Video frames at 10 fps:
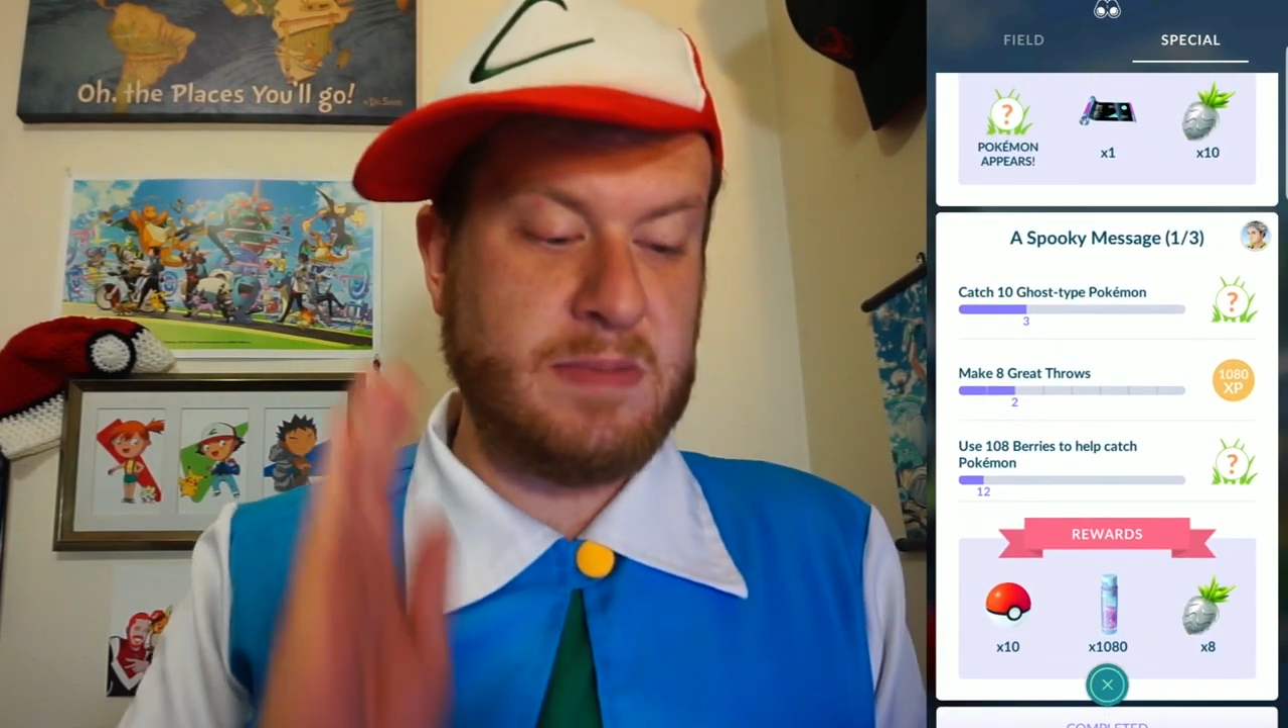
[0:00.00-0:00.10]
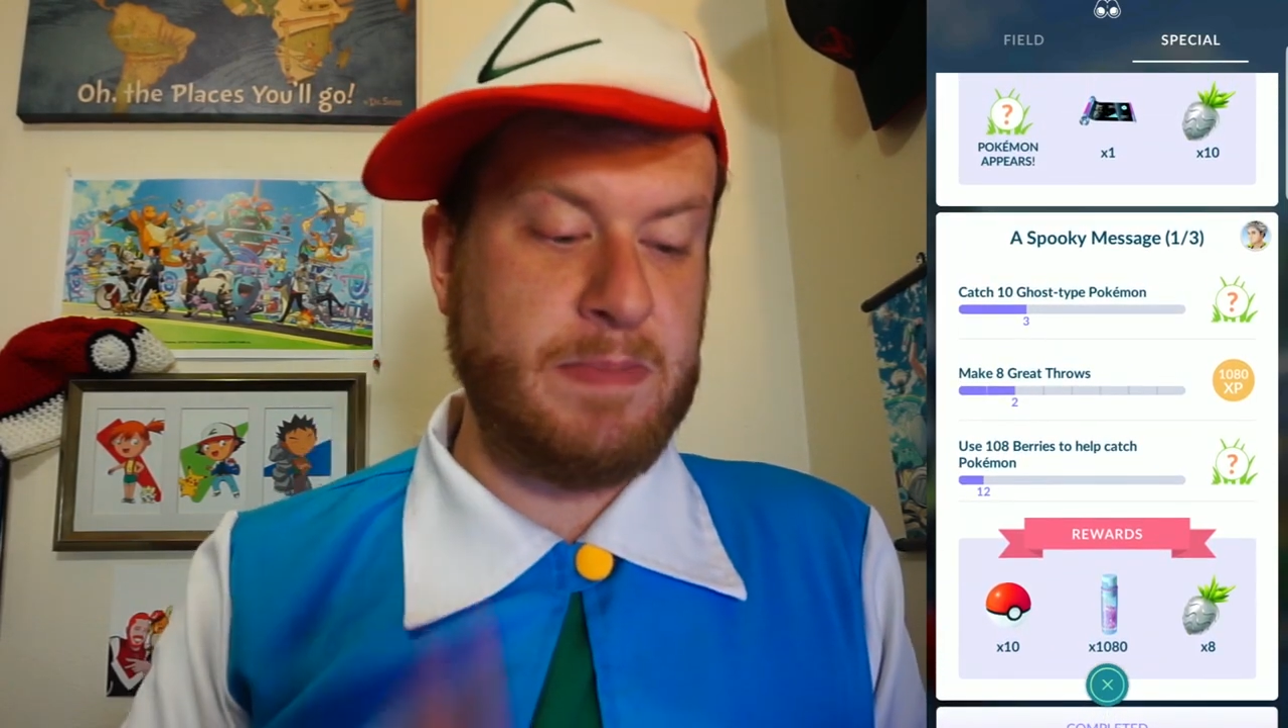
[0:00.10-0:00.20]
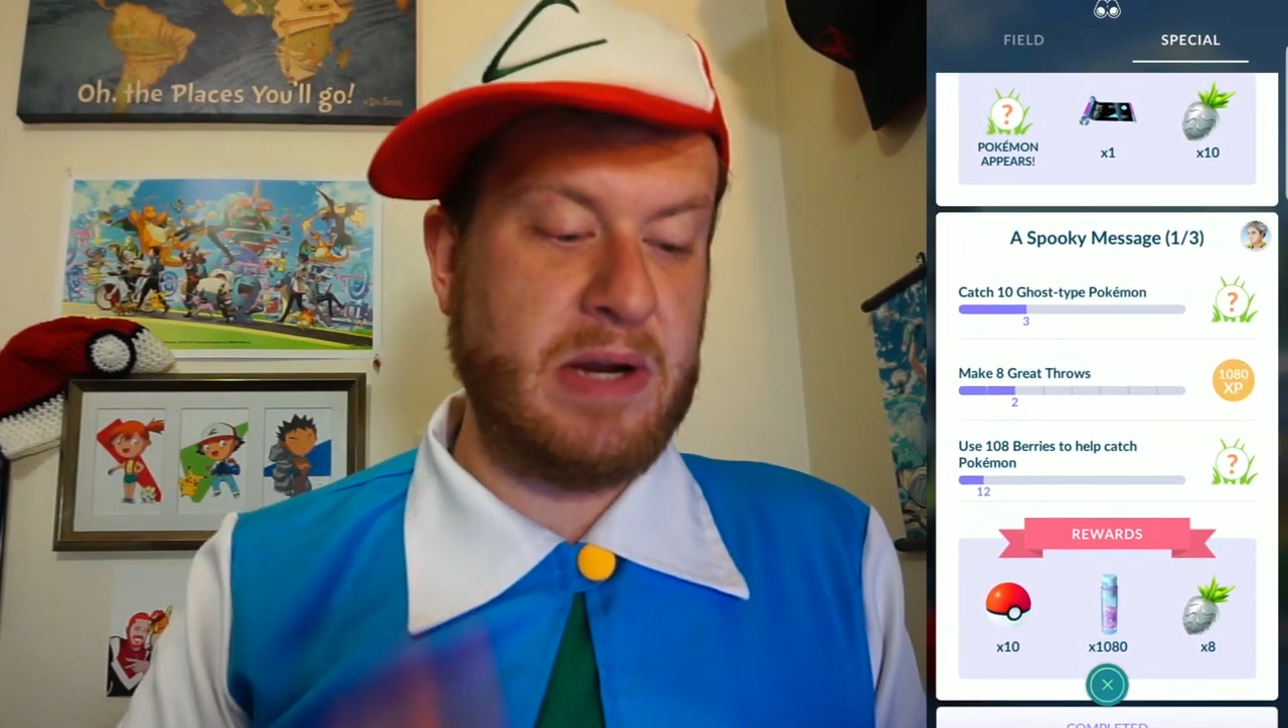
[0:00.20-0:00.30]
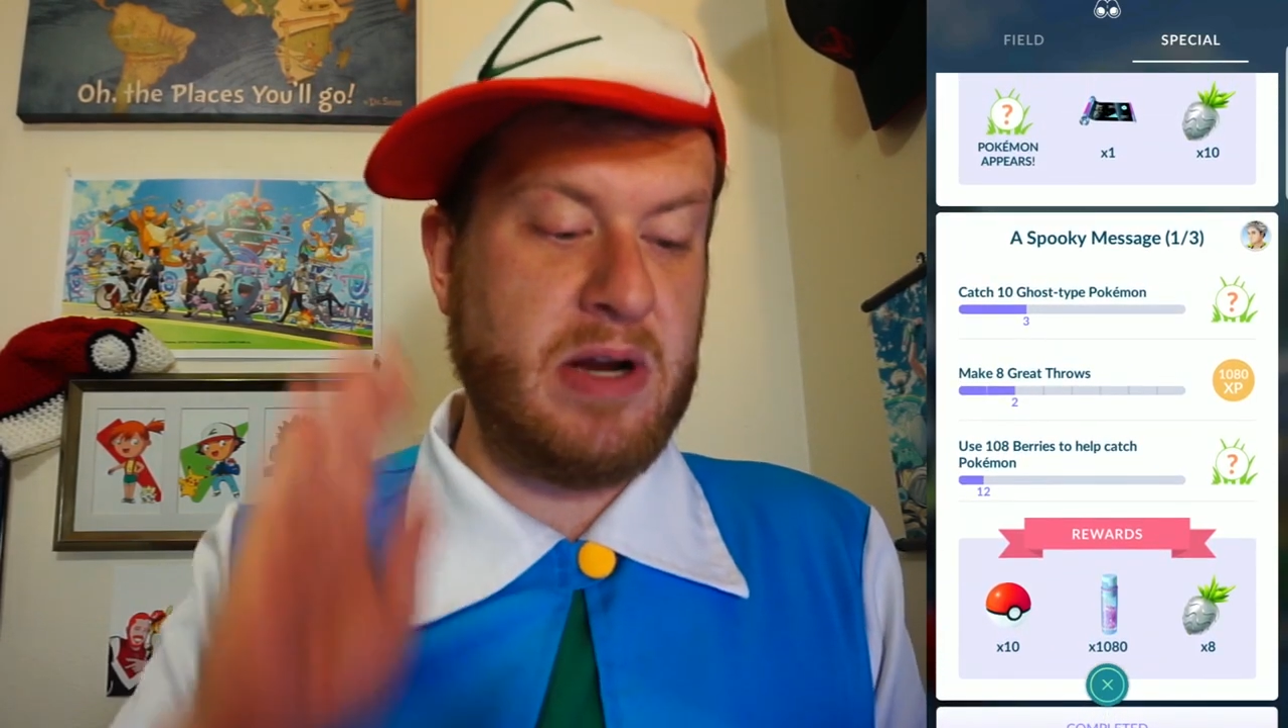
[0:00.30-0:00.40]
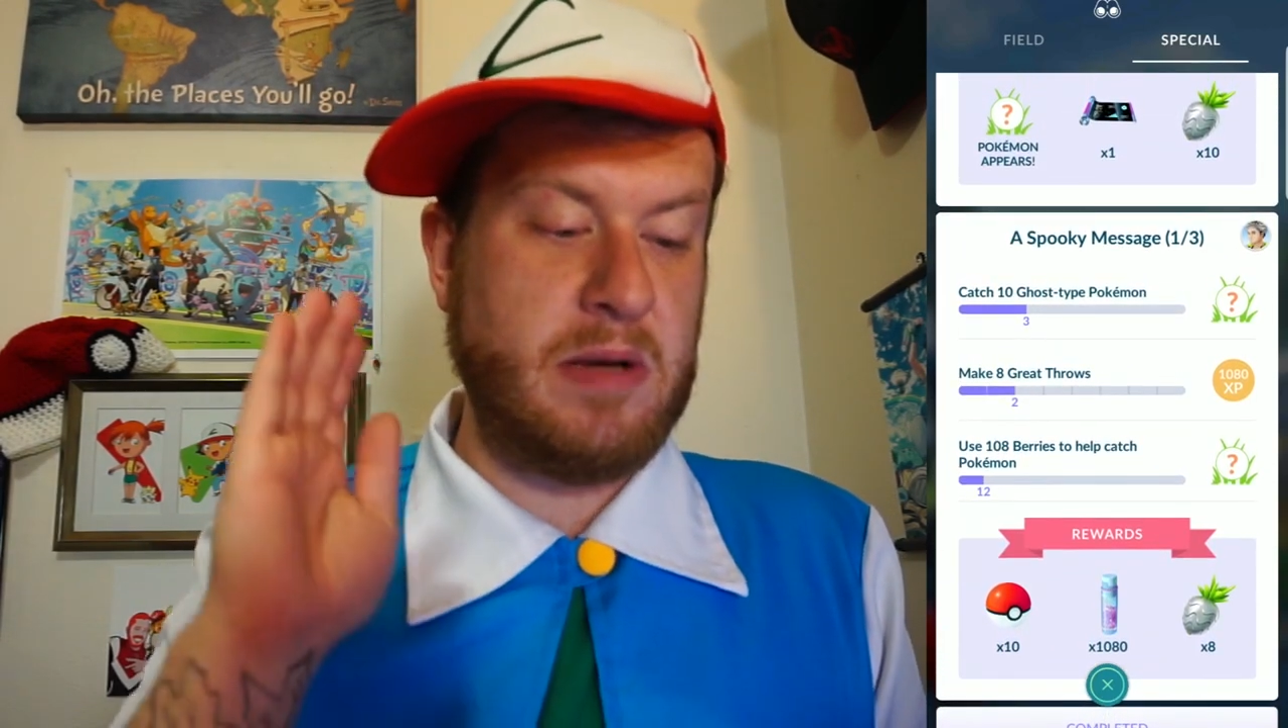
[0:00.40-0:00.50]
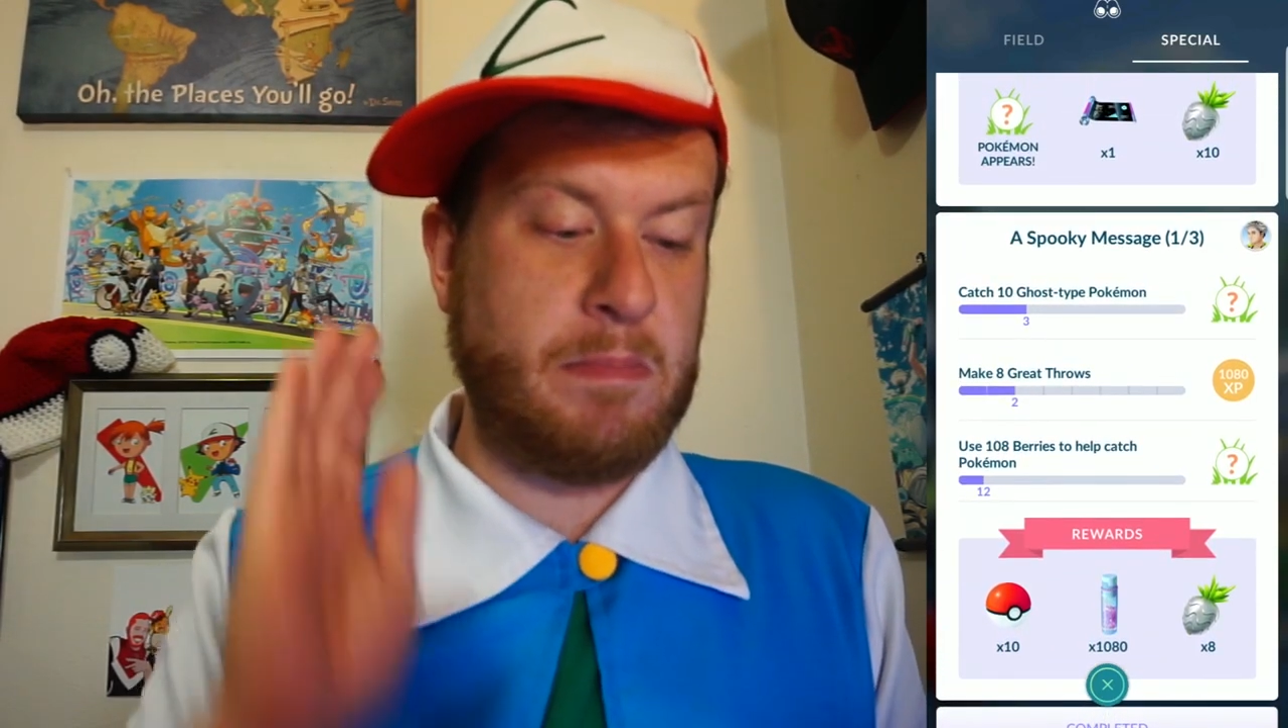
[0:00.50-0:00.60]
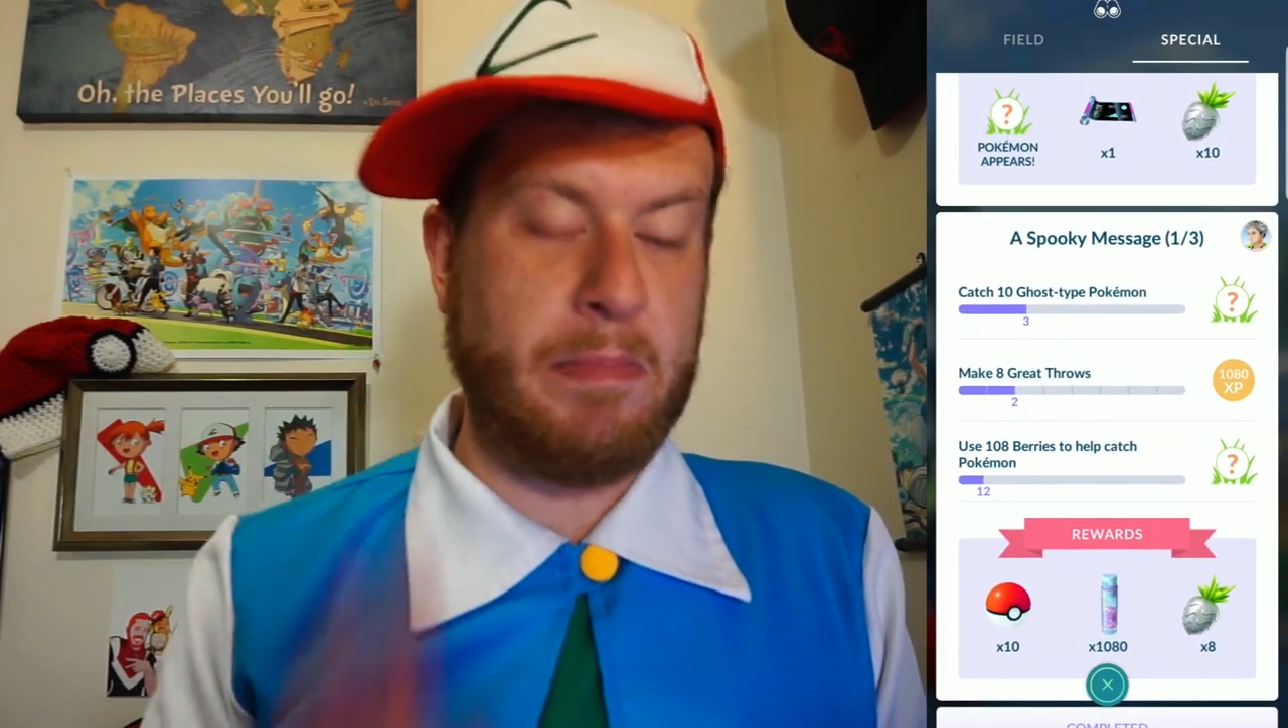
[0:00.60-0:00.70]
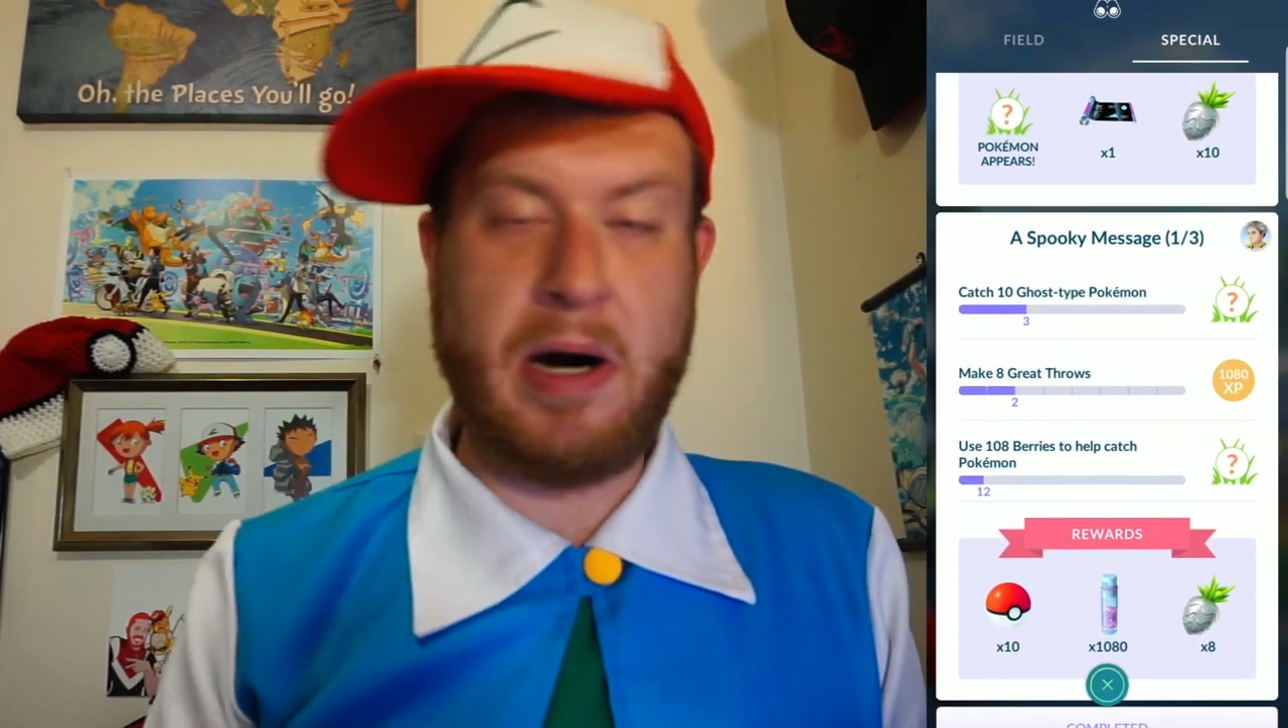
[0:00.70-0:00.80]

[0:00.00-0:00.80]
Spirit